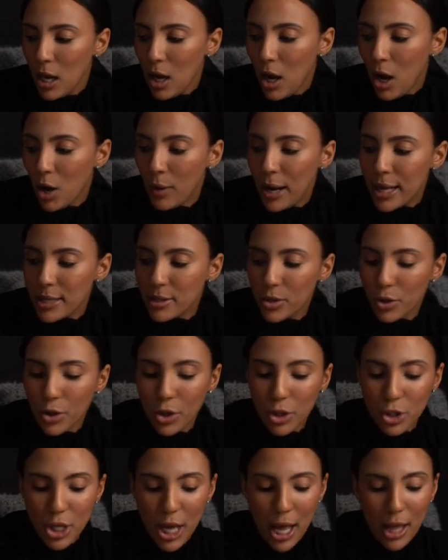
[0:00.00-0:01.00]
All right, so
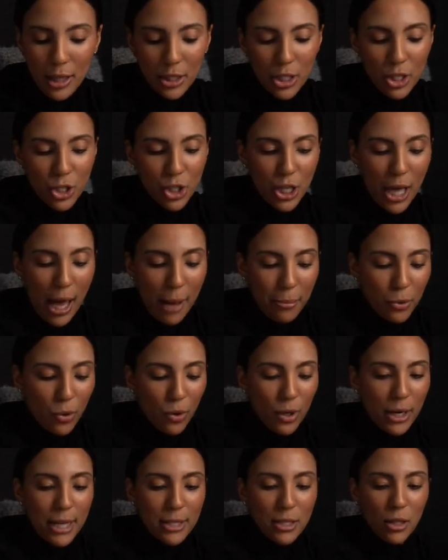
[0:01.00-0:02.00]
your challenge,
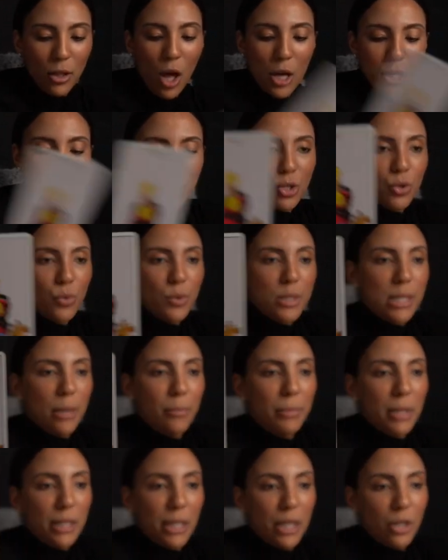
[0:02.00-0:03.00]
Capricorn, has a lot to do with
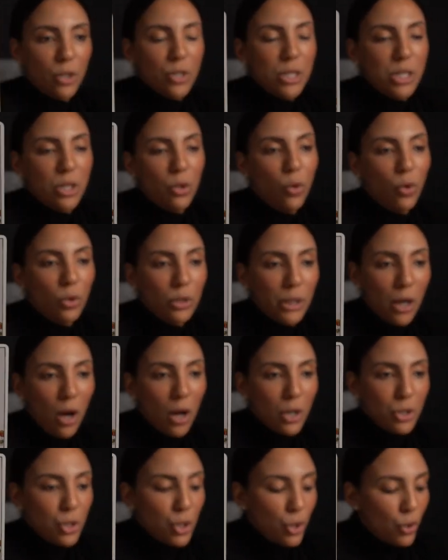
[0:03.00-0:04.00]
something that you're still holding
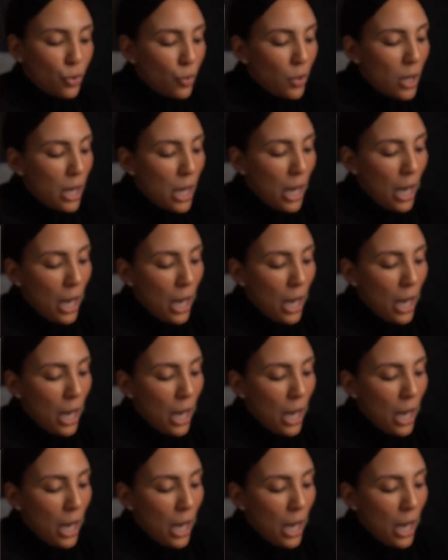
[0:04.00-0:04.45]
on to.